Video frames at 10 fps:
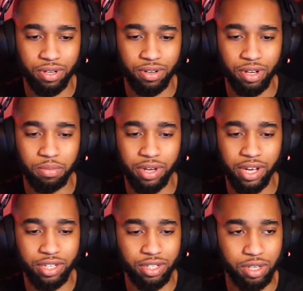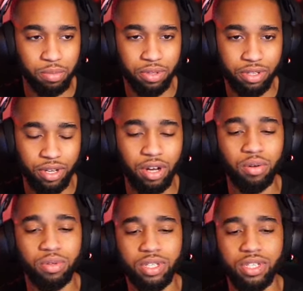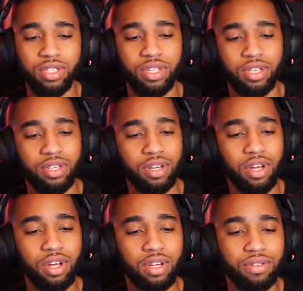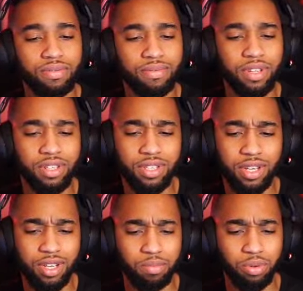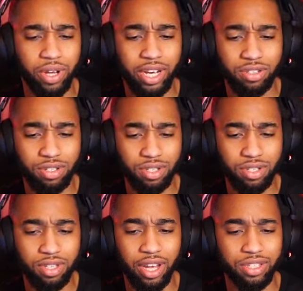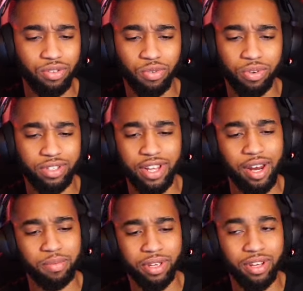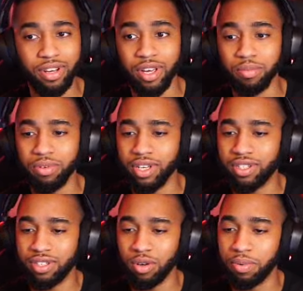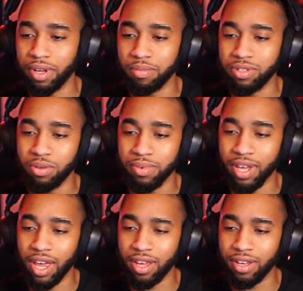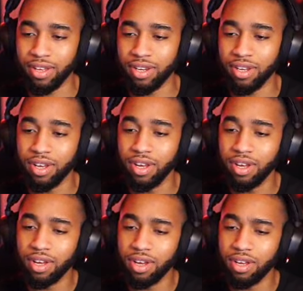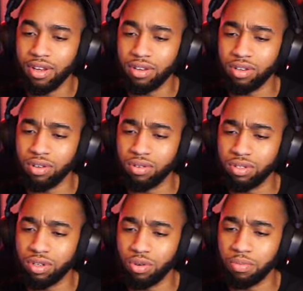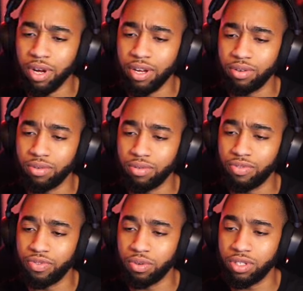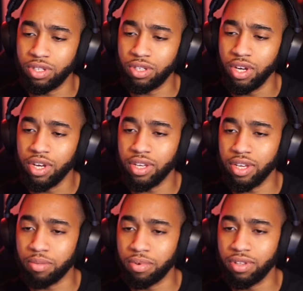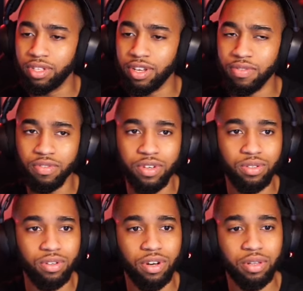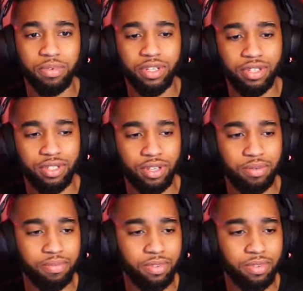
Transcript: Huh? I'm gonna actually look both these. Oh, this is the. Is this uh blue exorcist? Yeah, it's UVERworld. It's gotta be. Okay, blue exorcist opening. I'm assuming and. Nozomanu Fushi. Yeah, both these have no visuals. Hold on, let me look this up.